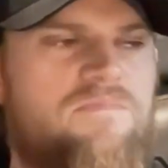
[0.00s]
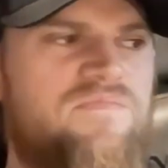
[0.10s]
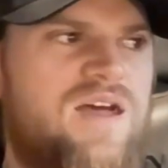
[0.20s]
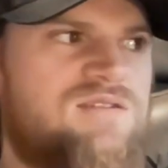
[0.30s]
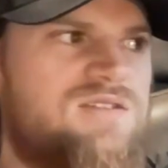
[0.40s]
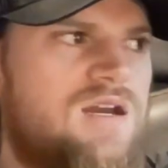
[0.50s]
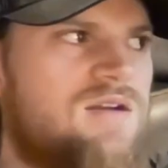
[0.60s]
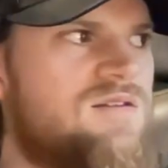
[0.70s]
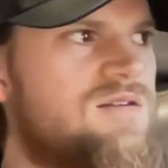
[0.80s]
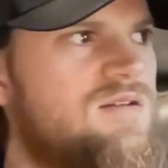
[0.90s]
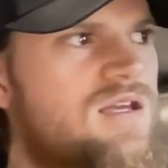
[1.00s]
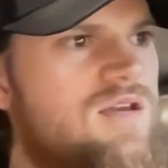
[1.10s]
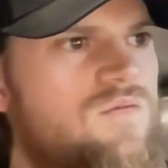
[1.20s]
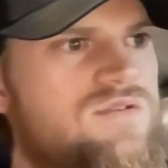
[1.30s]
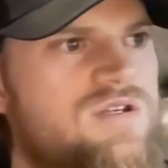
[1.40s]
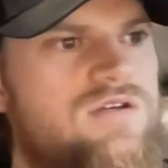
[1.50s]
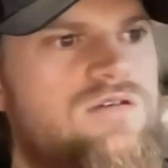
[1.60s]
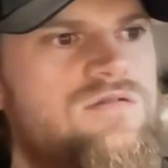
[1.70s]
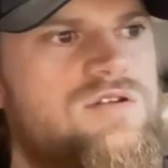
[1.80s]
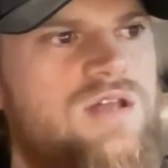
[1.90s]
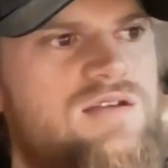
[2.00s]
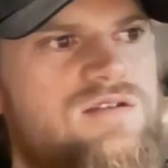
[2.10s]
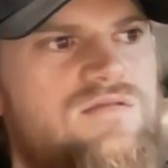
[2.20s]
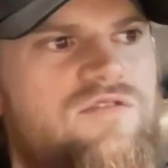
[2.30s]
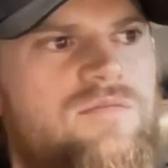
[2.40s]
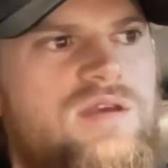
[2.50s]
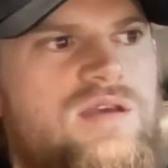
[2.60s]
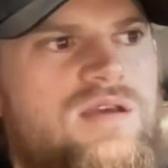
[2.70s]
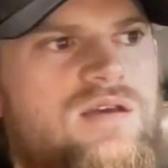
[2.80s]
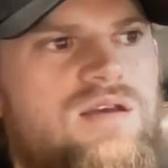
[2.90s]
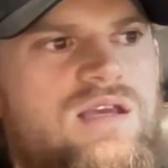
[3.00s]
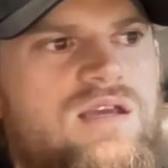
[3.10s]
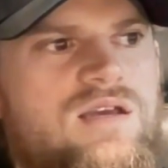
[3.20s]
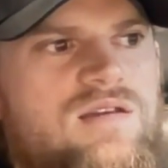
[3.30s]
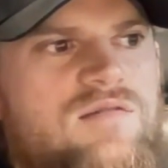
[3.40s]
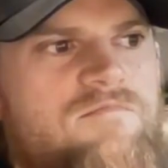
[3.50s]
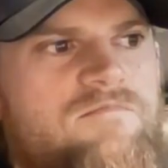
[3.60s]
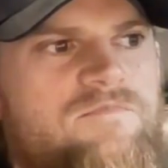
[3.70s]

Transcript: That sucked. It was a huge lesson for me in